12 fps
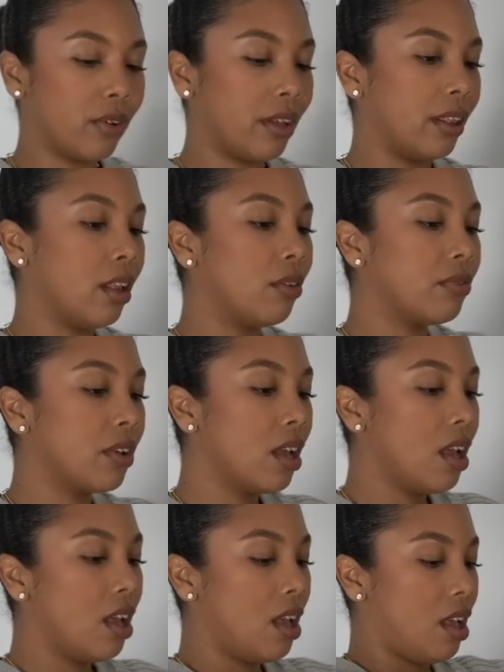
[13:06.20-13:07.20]
I love
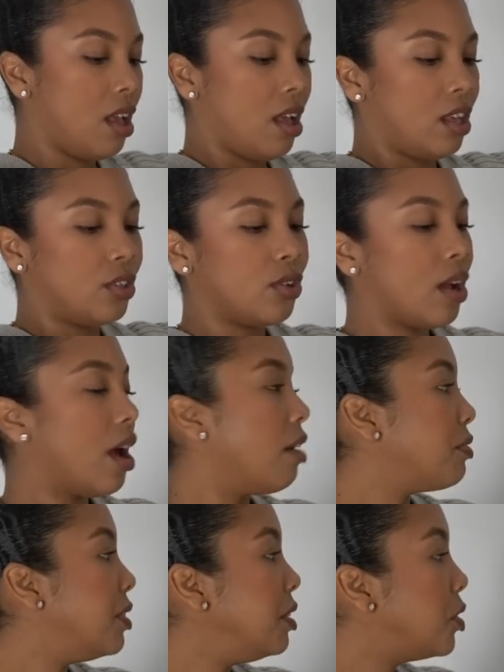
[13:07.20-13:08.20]
to
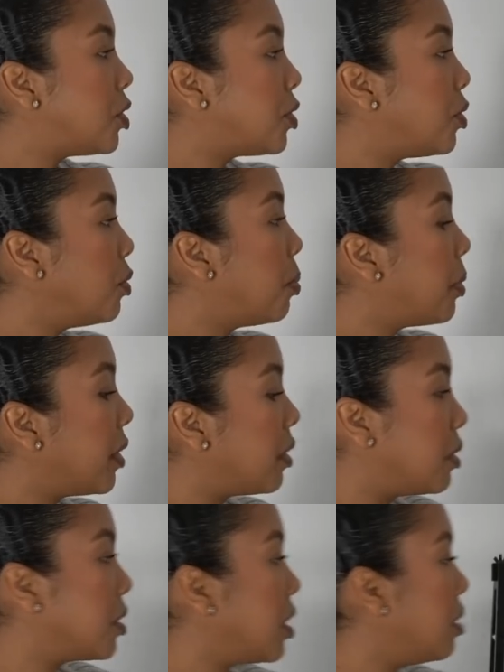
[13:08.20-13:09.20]
have these 2
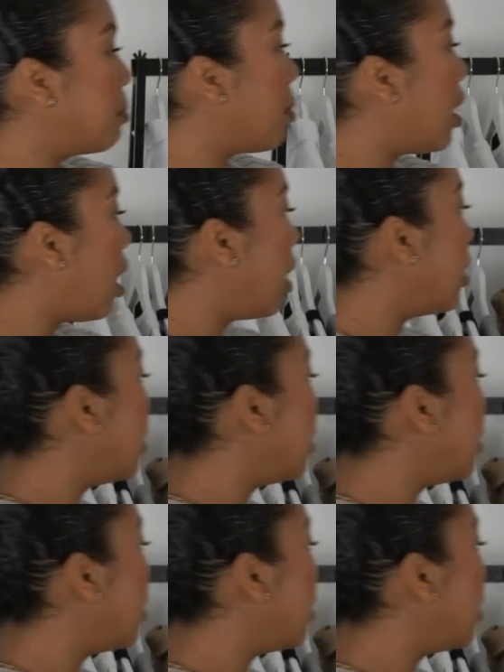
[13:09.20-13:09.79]
pairs in my